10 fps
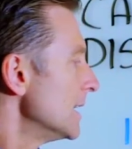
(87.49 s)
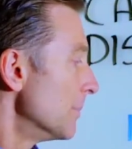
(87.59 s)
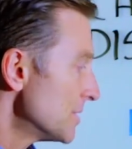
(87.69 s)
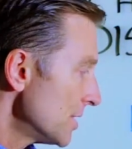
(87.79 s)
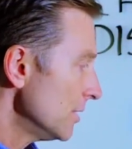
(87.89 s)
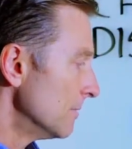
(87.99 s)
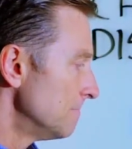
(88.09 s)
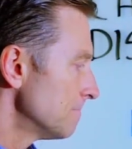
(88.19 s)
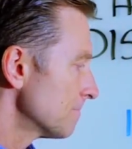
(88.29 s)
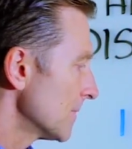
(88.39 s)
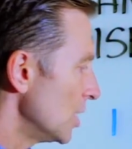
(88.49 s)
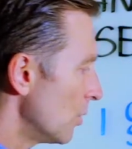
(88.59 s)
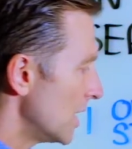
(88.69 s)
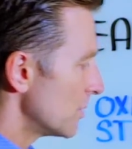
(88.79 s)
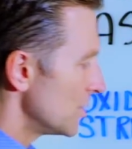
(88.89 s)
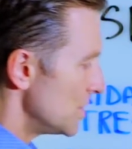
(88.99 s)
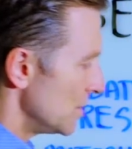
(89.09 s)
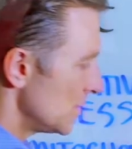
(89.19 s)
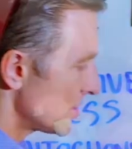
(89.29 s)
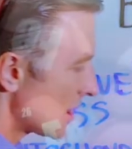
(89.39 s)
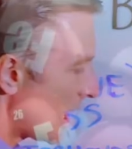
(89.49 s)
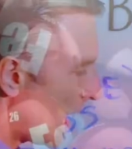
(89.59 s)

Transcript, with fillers: Number two, you want to reduce